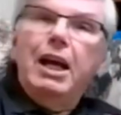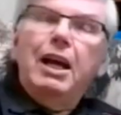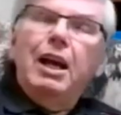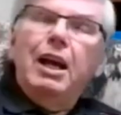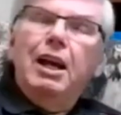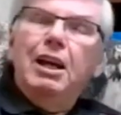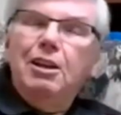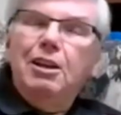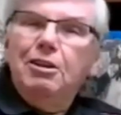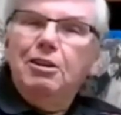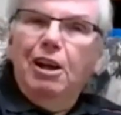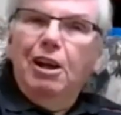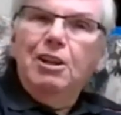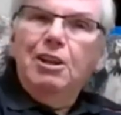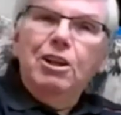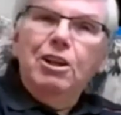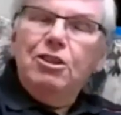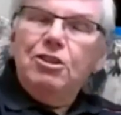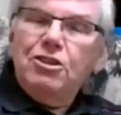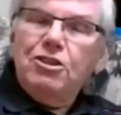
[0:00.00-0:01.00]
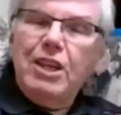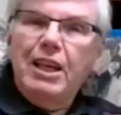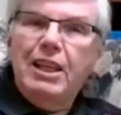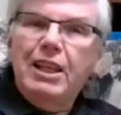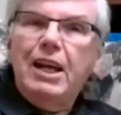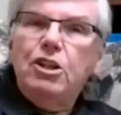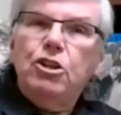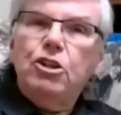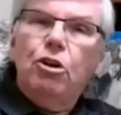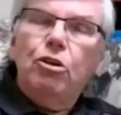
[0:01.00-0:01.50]
I, I say
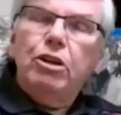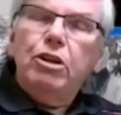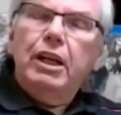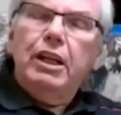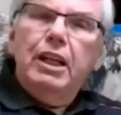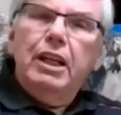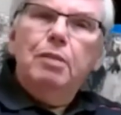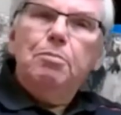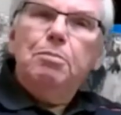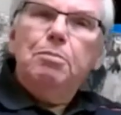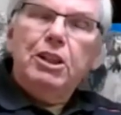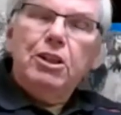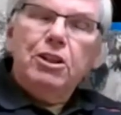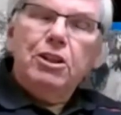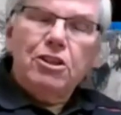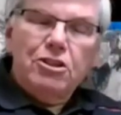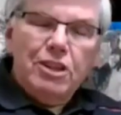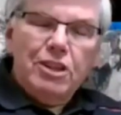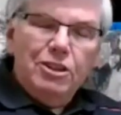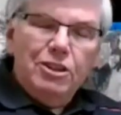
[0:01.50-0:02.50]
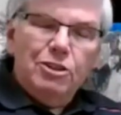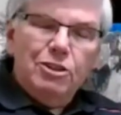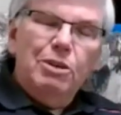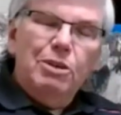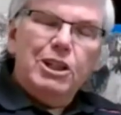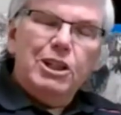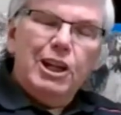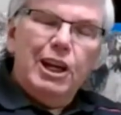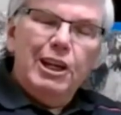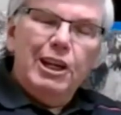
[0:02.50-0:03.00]
that jokingly, but there's a sense in
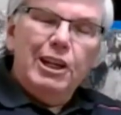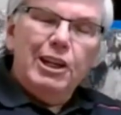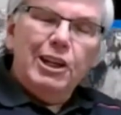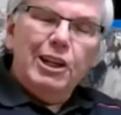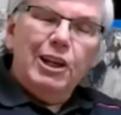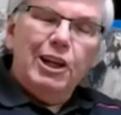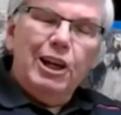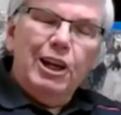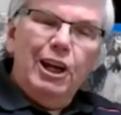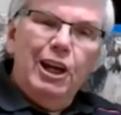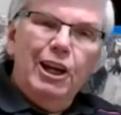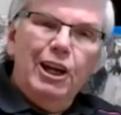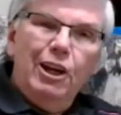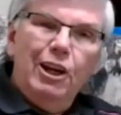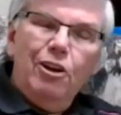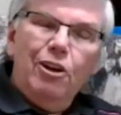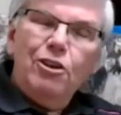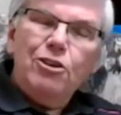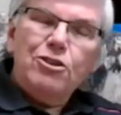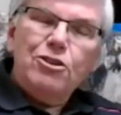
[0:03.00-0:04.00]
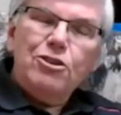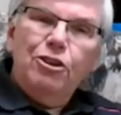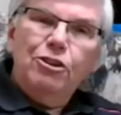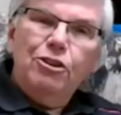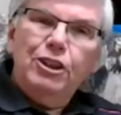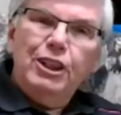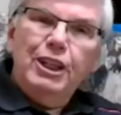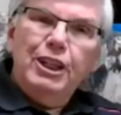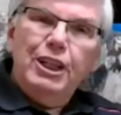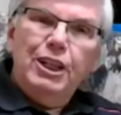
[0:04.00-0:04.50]
which I I also
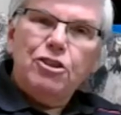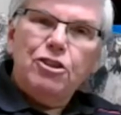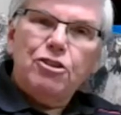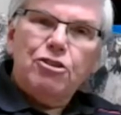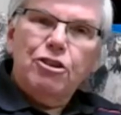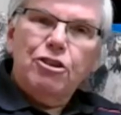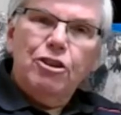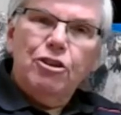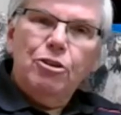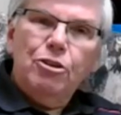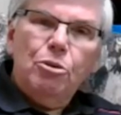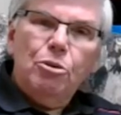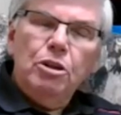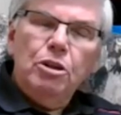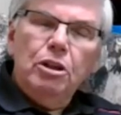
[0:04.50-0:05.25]
think it's true.